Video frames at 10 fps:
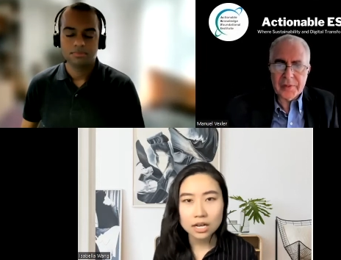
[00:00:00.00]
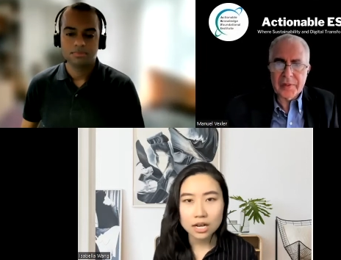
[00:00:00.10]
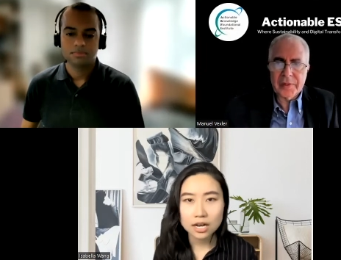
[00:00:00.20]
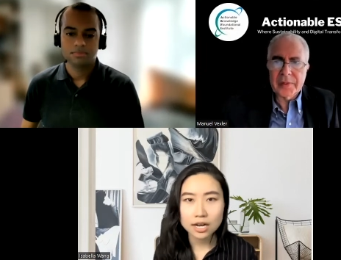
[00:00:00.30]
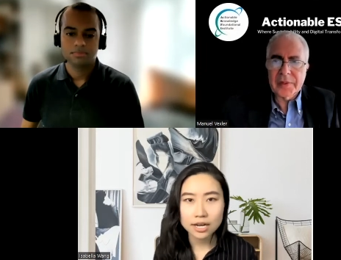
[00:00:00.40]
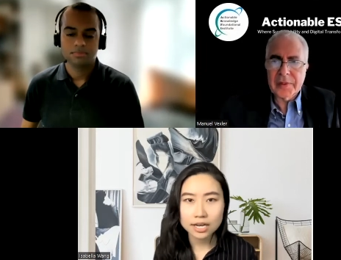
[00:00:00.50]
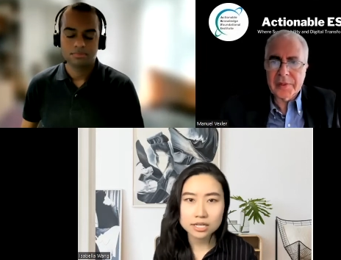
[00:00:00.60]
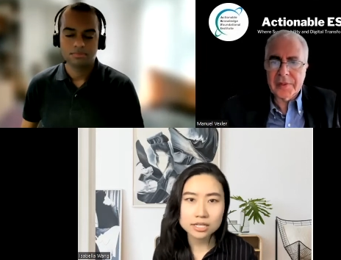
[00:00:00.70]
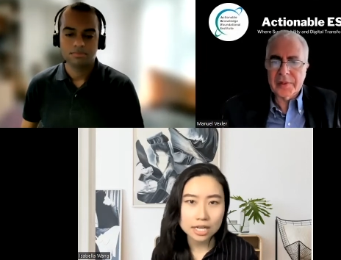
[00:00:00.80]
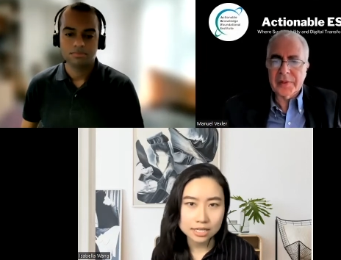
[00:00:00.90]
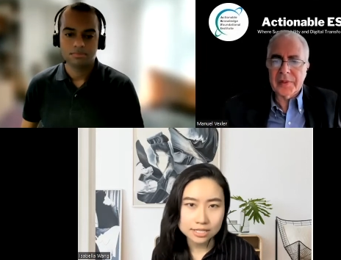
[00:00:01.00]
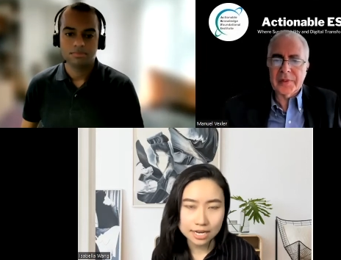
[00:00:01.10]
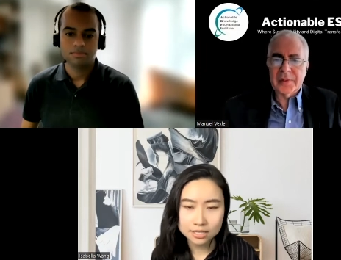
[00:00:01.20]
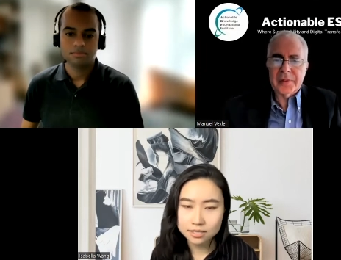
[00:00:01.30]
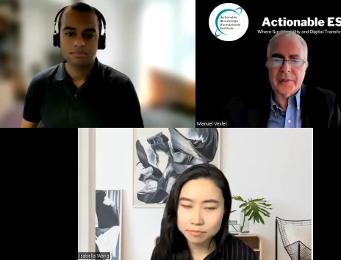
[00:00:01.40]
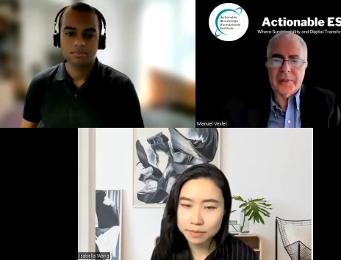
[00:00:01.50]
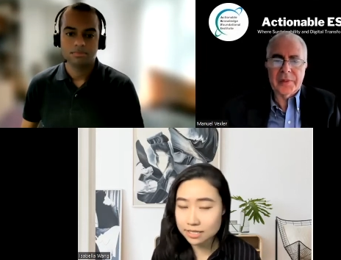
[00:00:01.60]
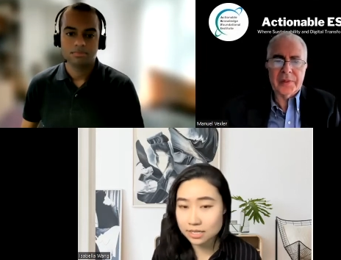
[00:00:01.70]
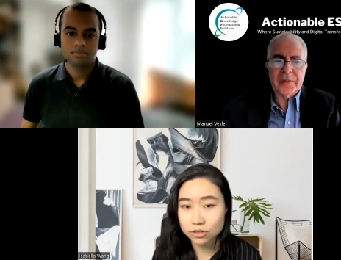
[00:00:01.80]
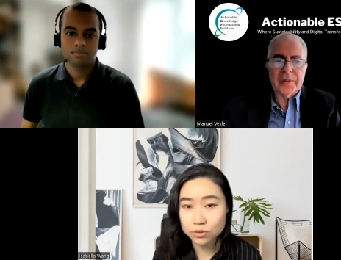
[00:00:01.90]
Speaker 1: uh, in a context
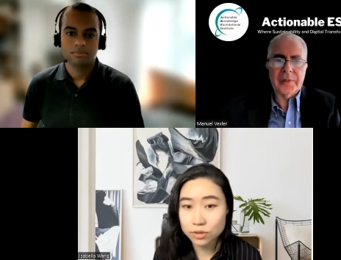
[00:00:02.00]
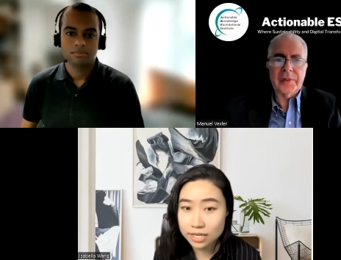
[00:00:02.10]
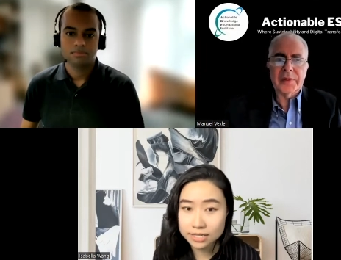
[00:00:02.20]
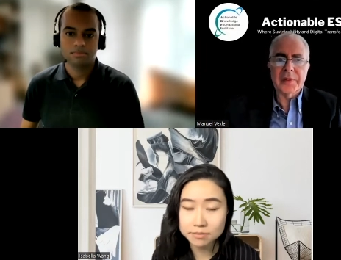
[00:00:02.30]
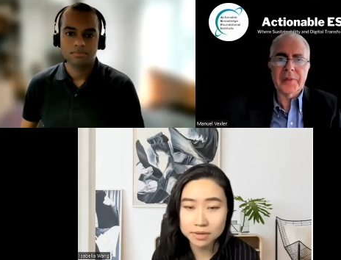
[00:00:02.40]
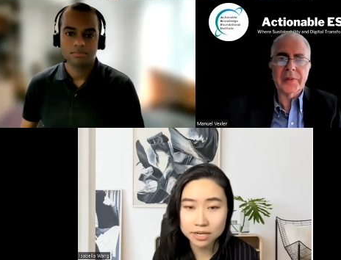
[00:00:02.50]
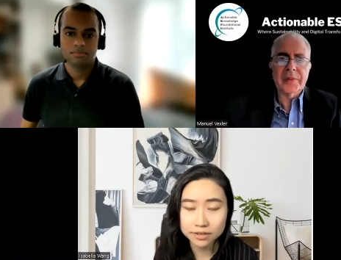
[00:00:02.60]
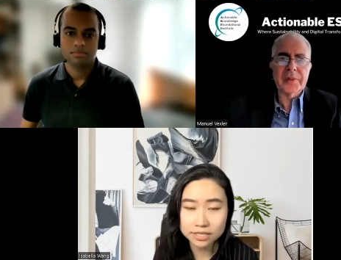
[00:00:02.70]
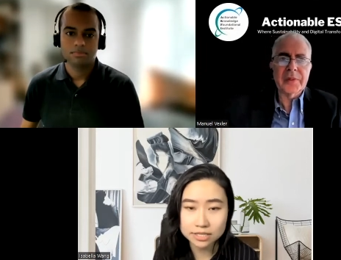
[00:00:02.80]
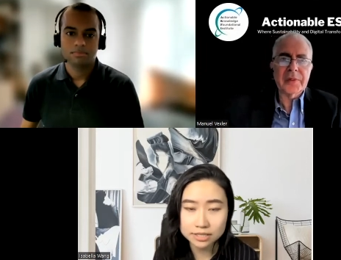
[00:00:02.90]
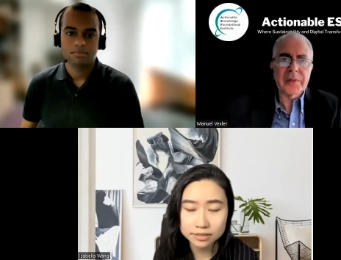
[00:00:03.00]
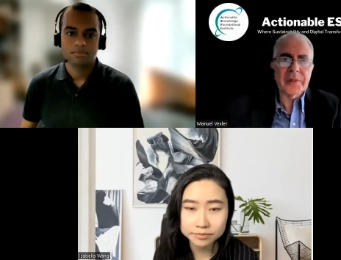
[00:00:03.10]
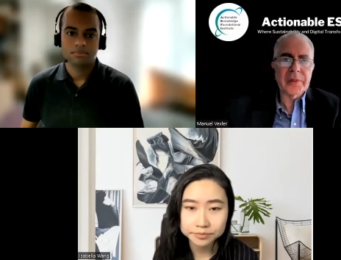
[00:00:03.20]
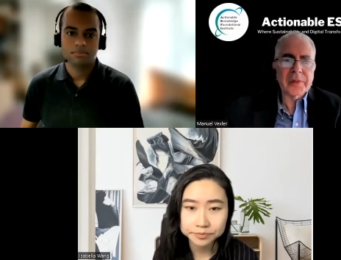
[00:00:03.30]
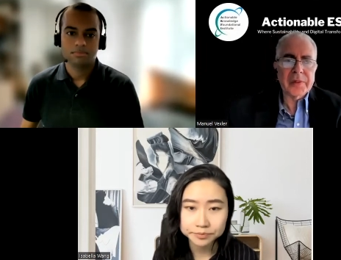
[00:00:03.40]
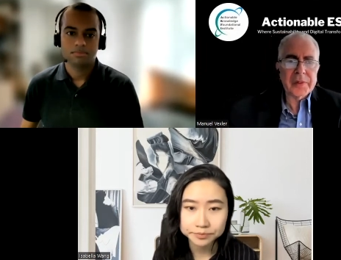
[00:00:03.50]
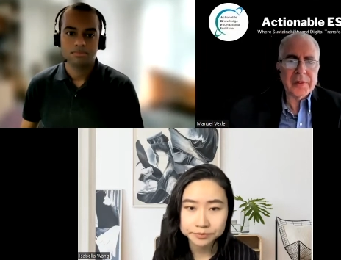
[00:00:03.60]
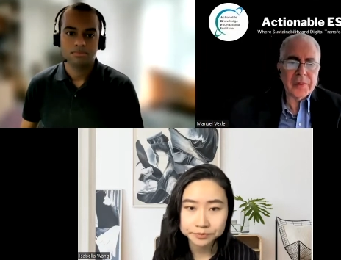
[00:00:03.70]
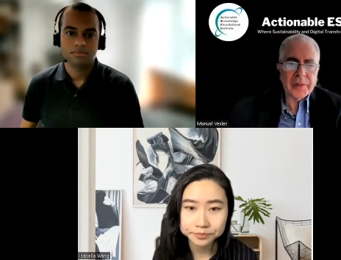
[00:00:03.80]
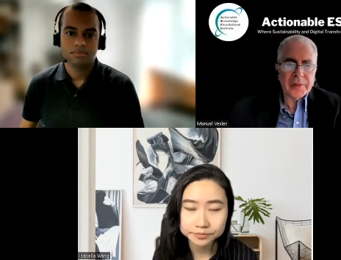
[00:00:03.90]
based on your experience?
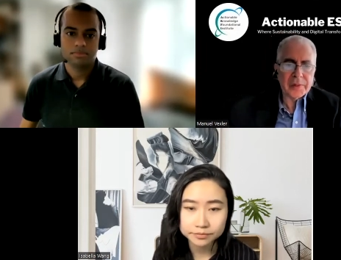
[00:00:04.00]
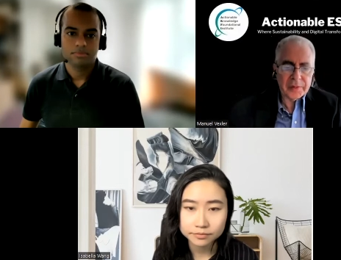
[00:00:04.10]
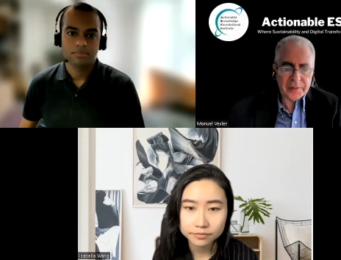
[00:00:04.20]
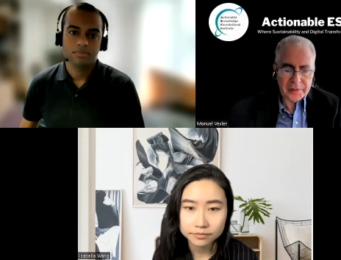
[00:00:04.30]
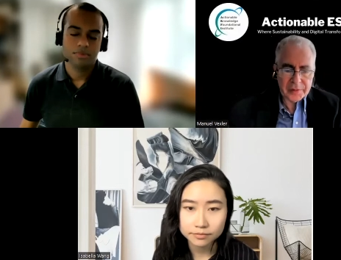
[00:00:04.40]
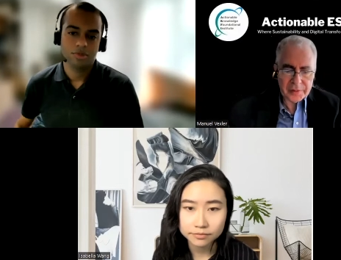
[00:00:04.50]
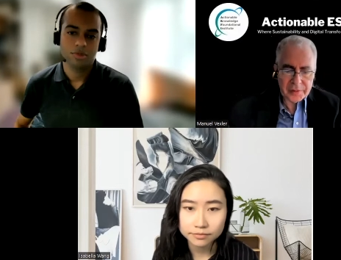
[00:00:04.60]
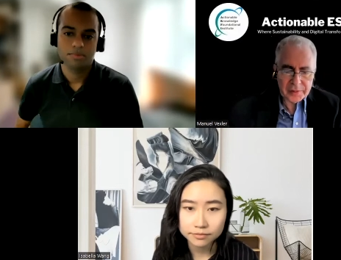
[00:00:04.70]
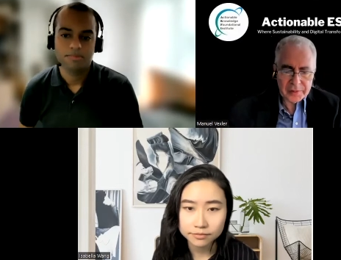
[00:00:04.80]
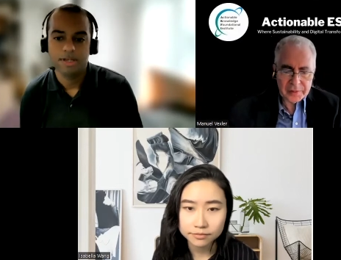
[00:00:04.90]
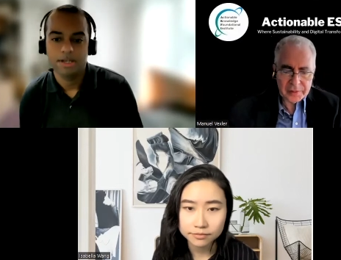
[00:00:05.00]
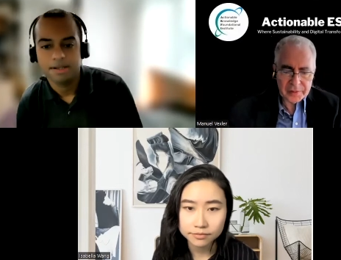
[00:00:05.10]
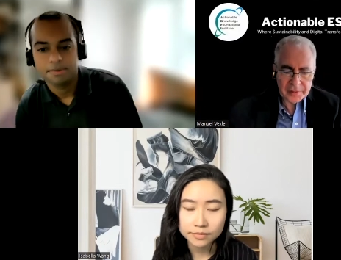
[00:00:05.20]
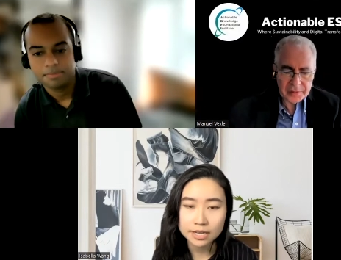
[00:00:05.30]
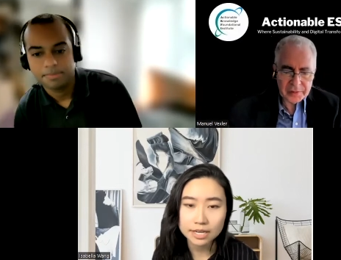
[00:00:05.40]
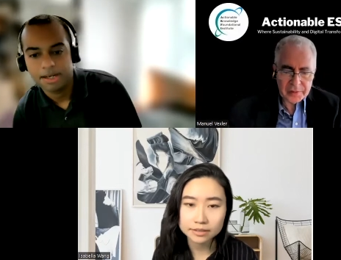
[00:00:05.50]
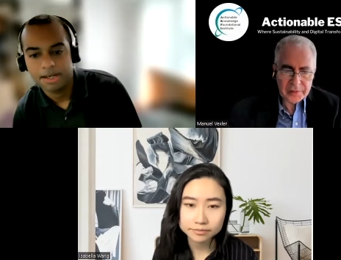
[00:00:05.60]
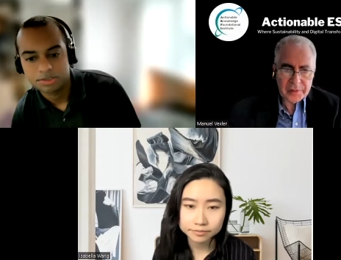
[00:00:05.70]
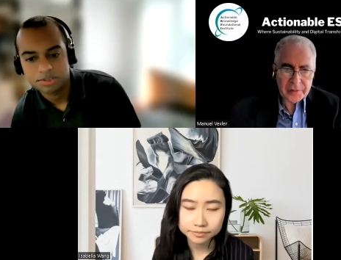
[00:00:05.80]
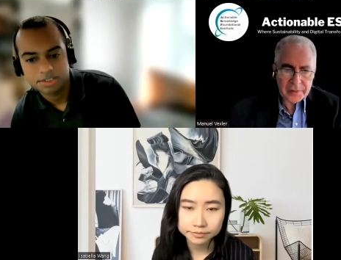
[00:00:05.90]
Speaker 2: Sure. Um, and
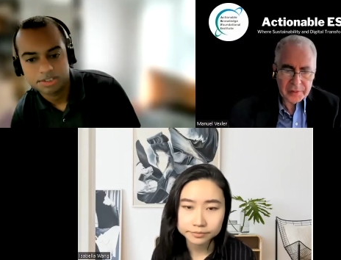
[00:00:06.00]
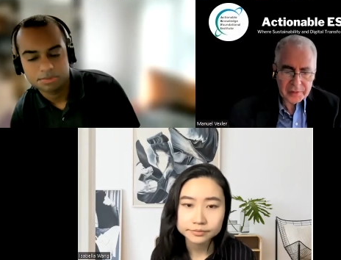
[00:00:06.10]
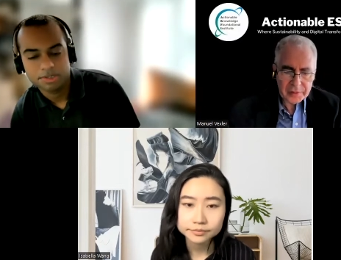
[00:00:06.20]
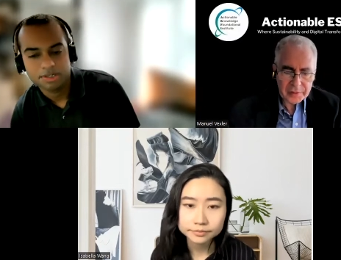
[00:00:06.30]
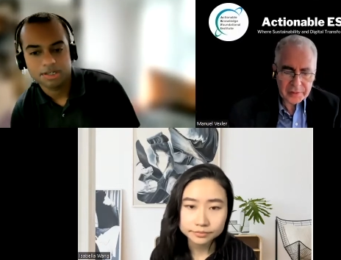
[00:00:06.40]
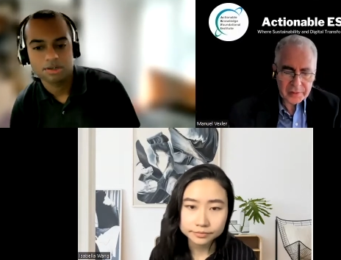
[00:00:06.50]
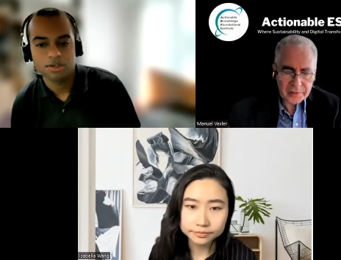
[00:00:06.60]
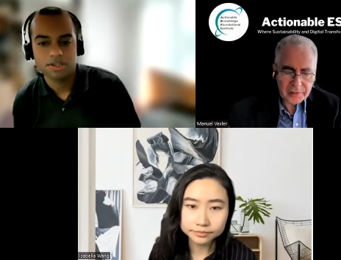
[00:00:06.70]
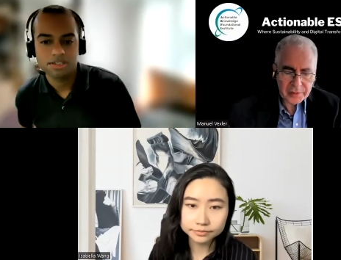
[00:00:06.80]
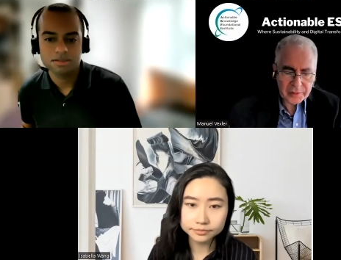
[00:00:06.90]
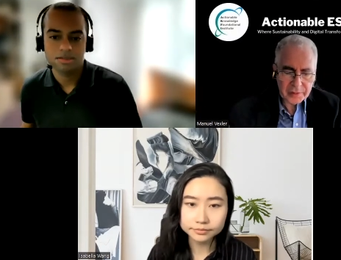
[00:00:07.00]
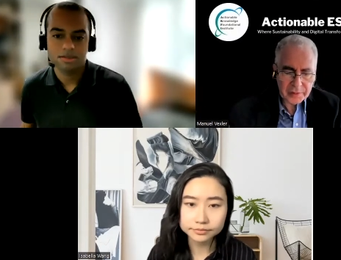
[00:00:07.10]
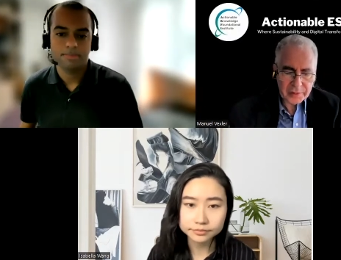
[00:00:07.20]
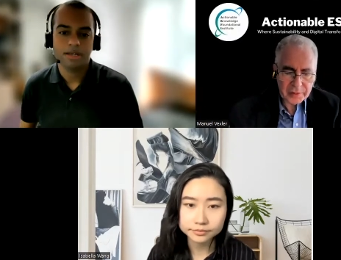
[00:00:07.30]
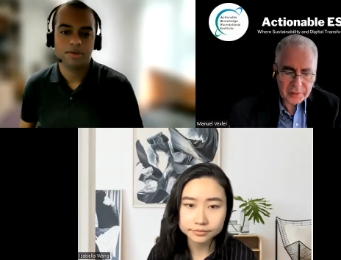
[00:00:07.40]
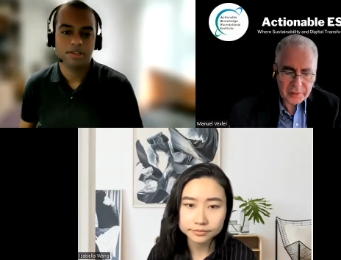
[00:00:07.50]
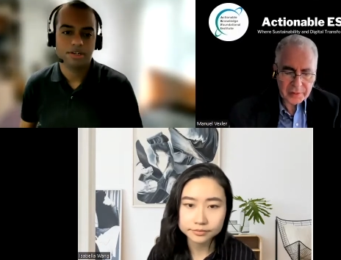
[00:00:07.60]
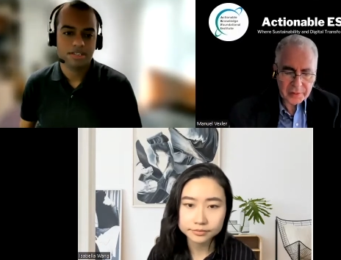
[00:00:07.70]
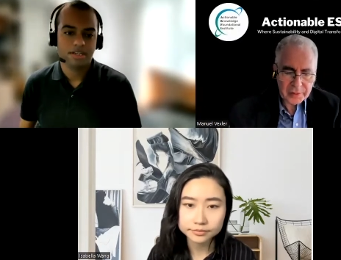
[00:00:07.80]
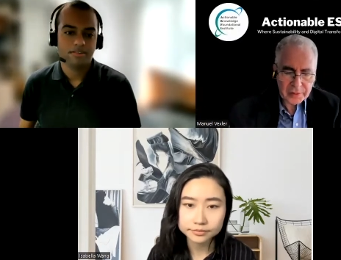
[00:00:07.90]
also just want to acknowledge Manuel,
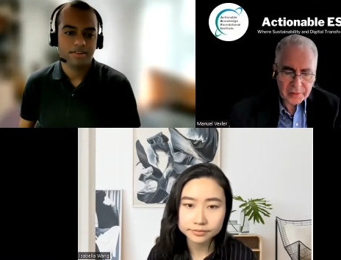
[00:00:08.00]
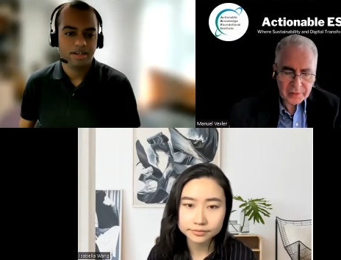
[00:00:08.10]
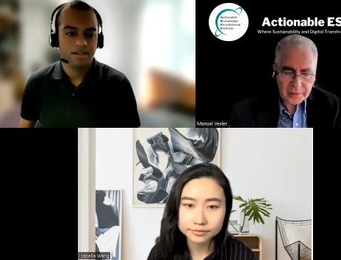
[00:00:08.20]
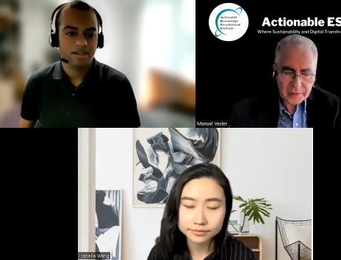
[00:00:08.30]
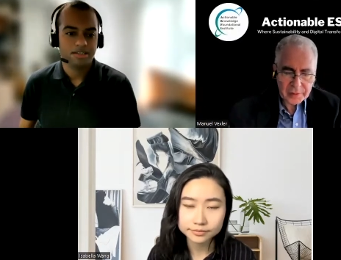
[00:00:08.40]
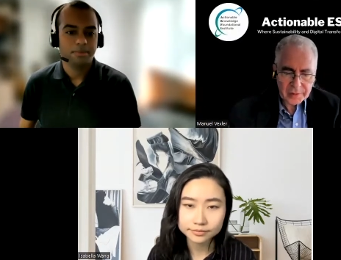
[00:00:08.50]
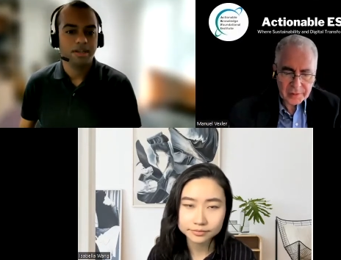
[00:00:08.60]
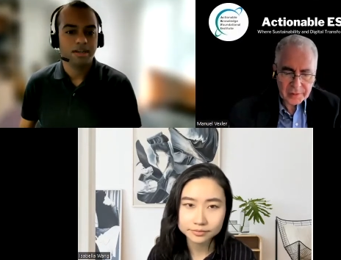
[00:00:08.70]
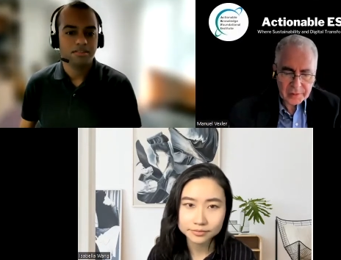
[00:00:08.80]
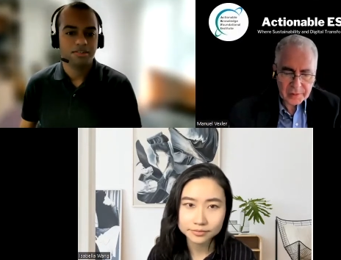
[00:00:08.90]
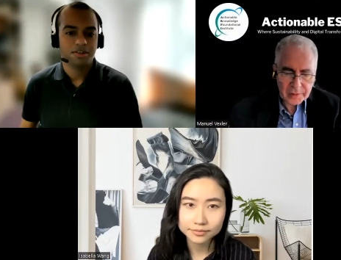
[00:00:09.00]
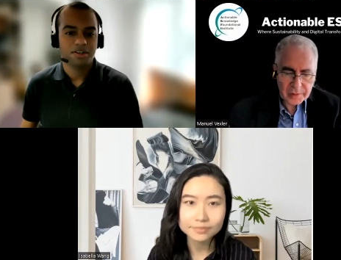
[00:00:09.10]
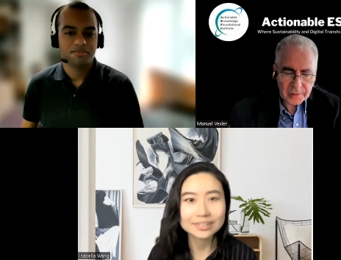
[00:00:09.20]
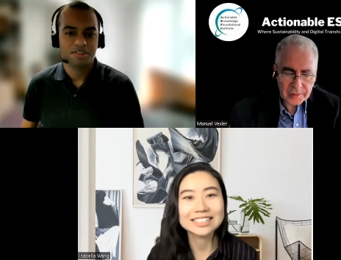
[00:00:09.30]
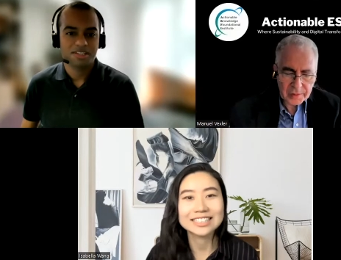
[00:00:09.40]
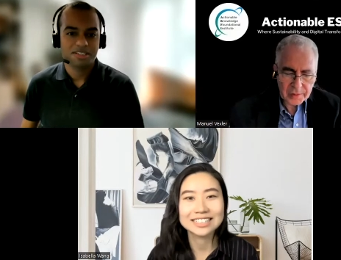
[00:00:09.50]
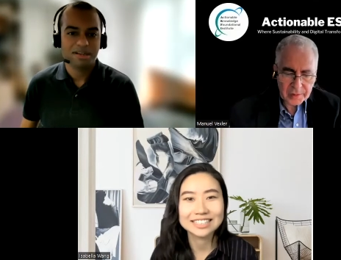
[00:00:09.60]
yourself and Isabella for, for this